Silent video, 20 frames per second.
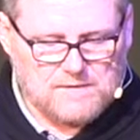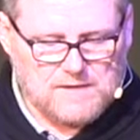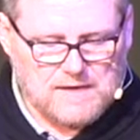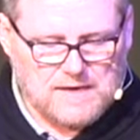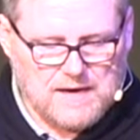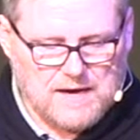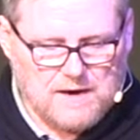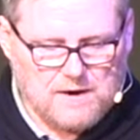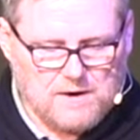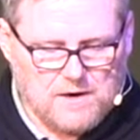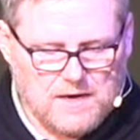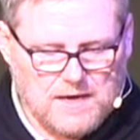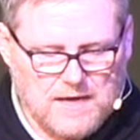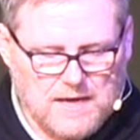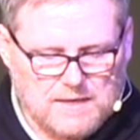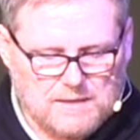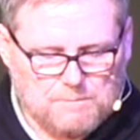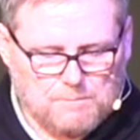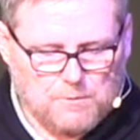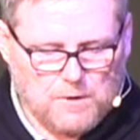Then
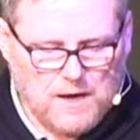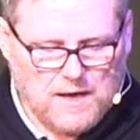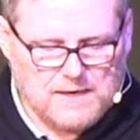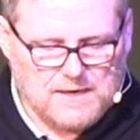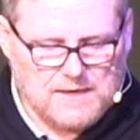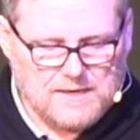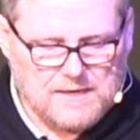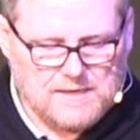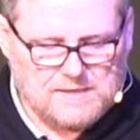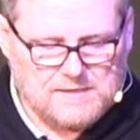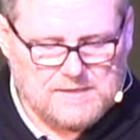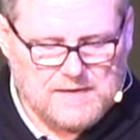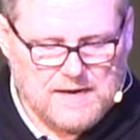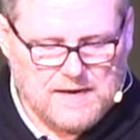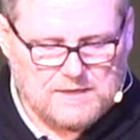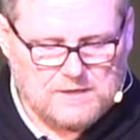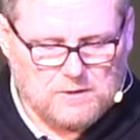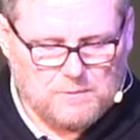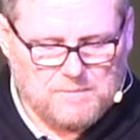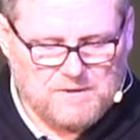Arioch brought in
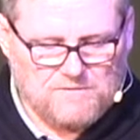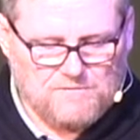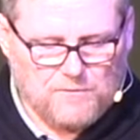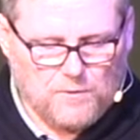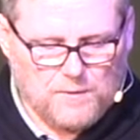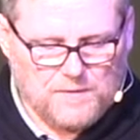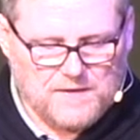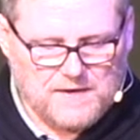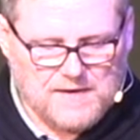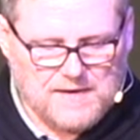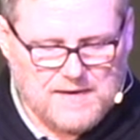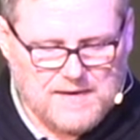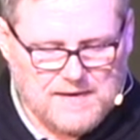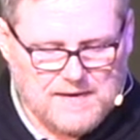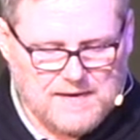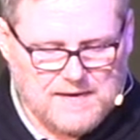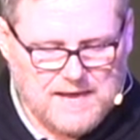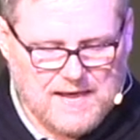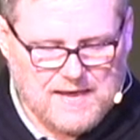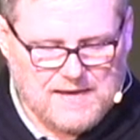Daniel before the
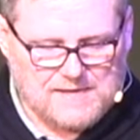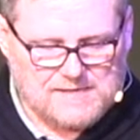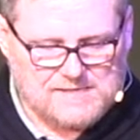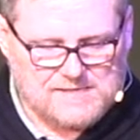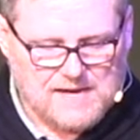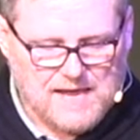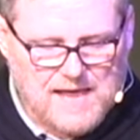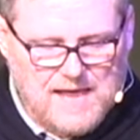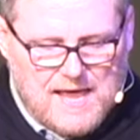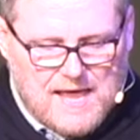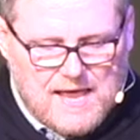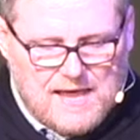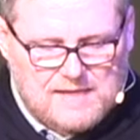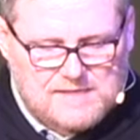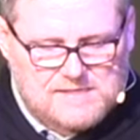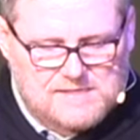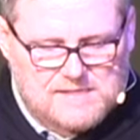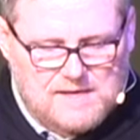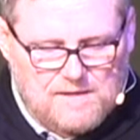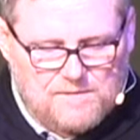king in haste,
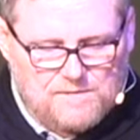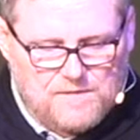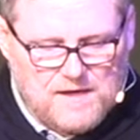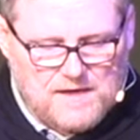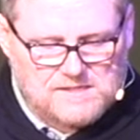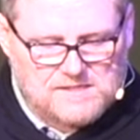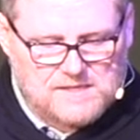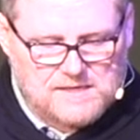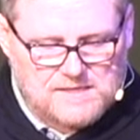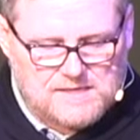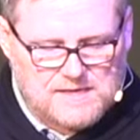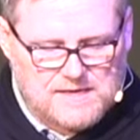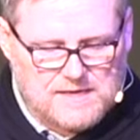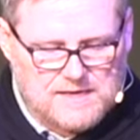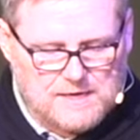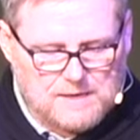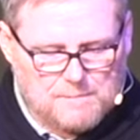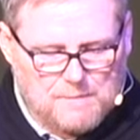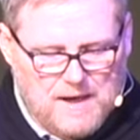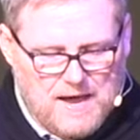and said thus unto
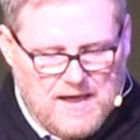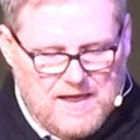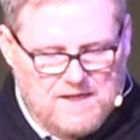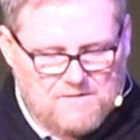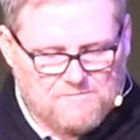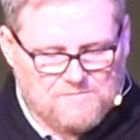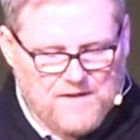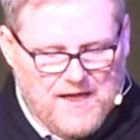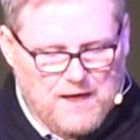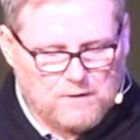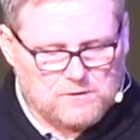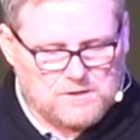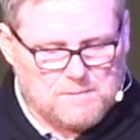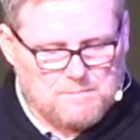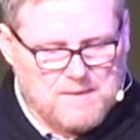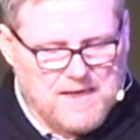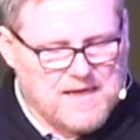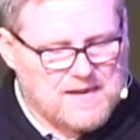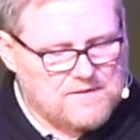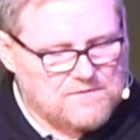him, I have found a
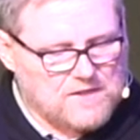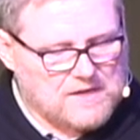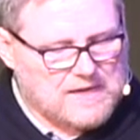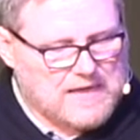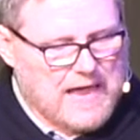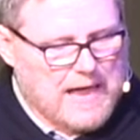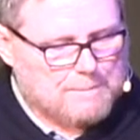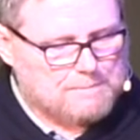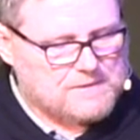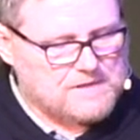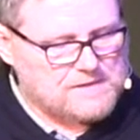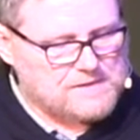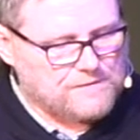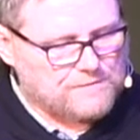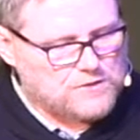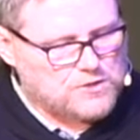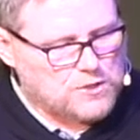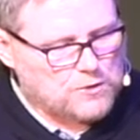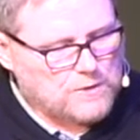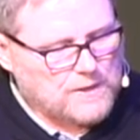man of the captives
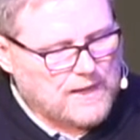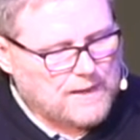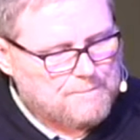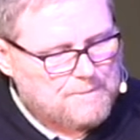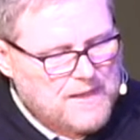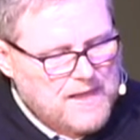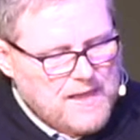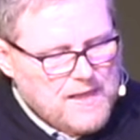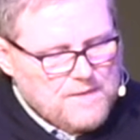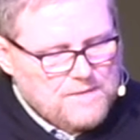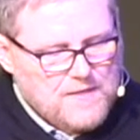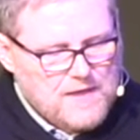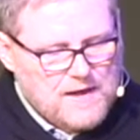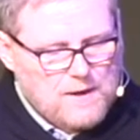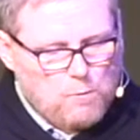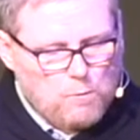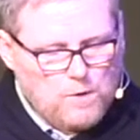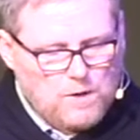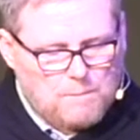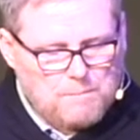of Judah
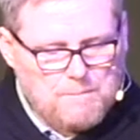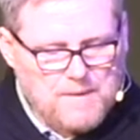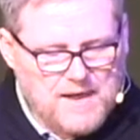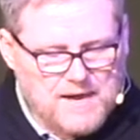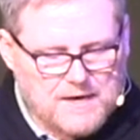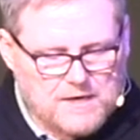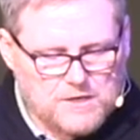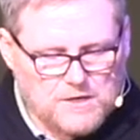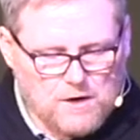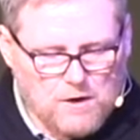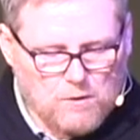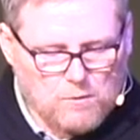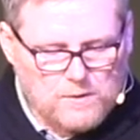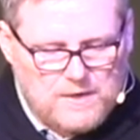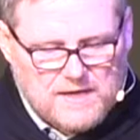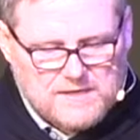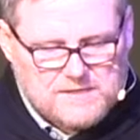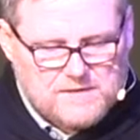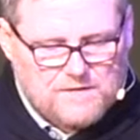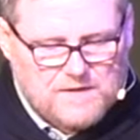that will make
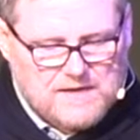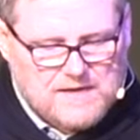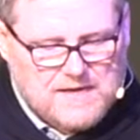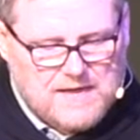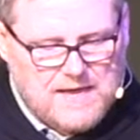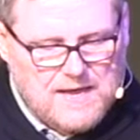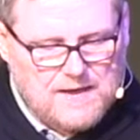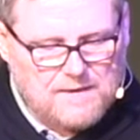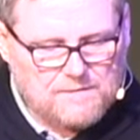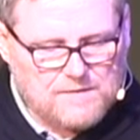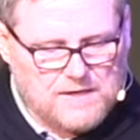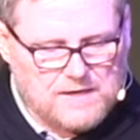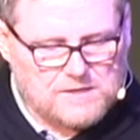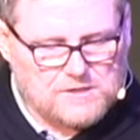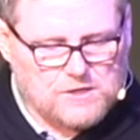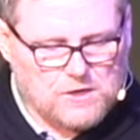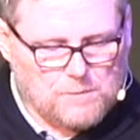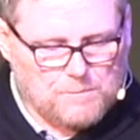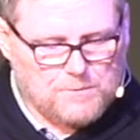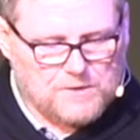known unto the king the
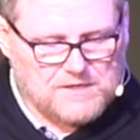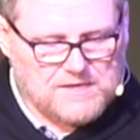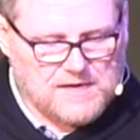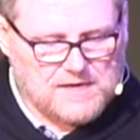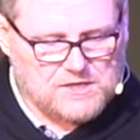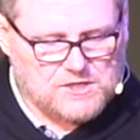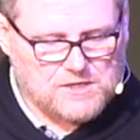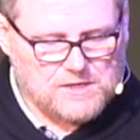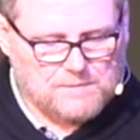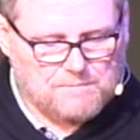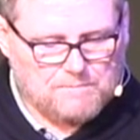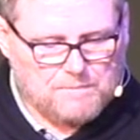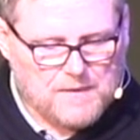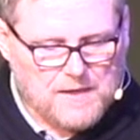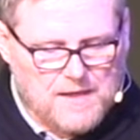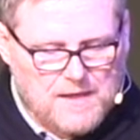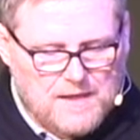interpretation.